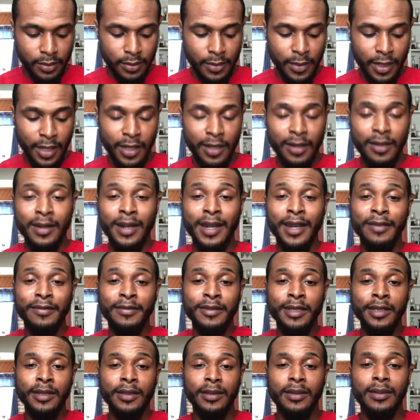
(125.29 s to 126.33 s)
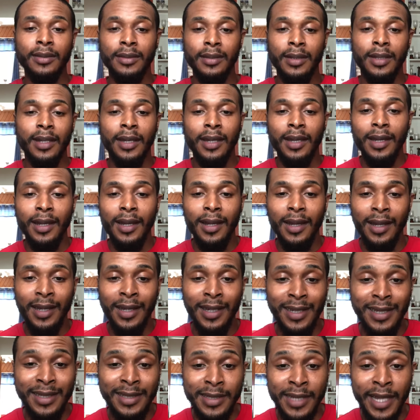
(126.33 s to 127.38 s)
I crafted.
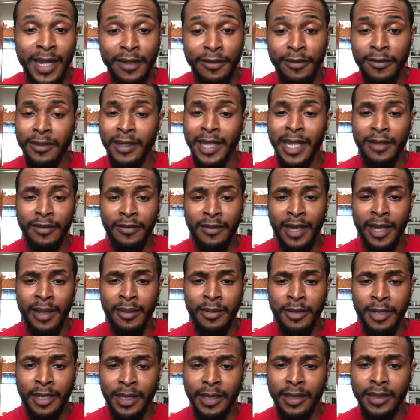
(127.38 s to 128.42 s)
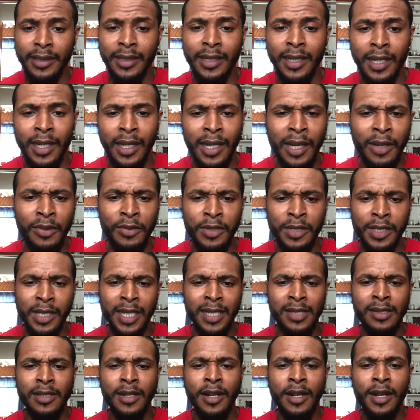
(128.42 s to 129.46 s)
It's not flat fabric. I
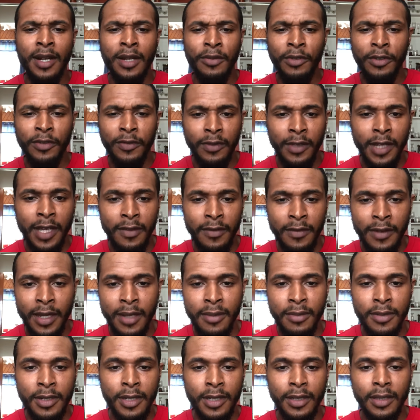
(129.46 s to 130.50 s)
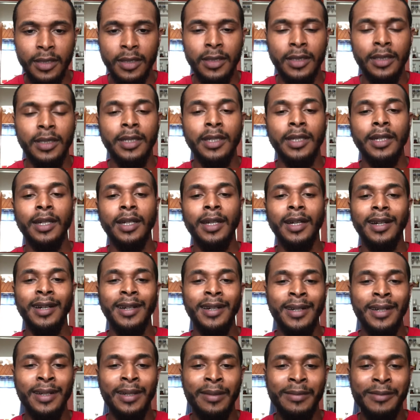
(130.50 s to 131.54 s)
started with flat fabric. It
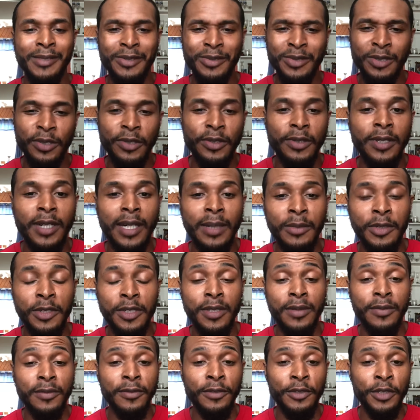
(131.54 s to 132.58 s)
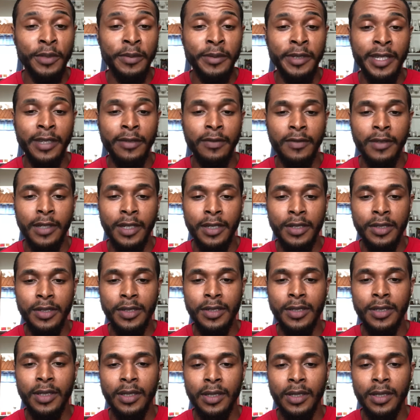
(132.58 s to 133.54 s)
was a little cumbersome for me at first.